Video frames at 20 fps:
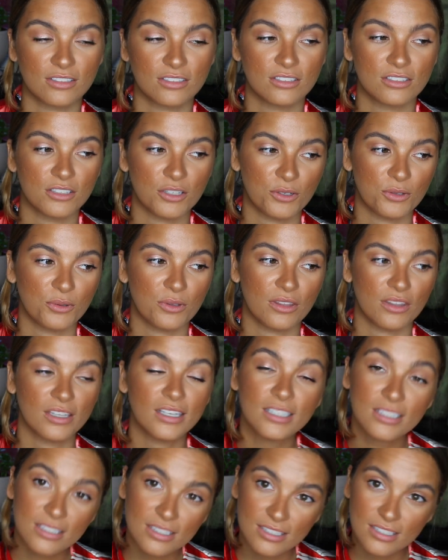So
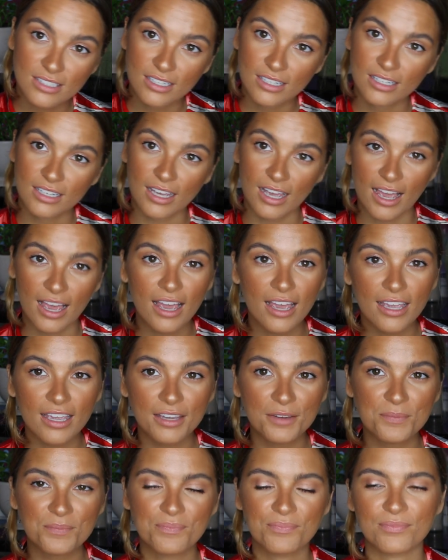this
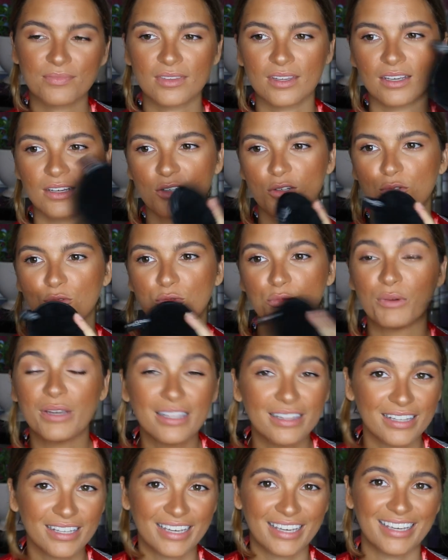guy
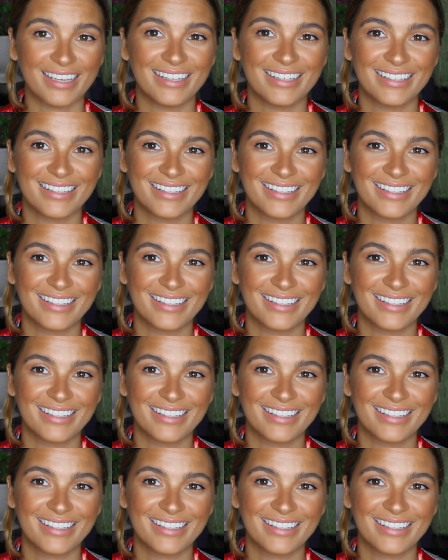really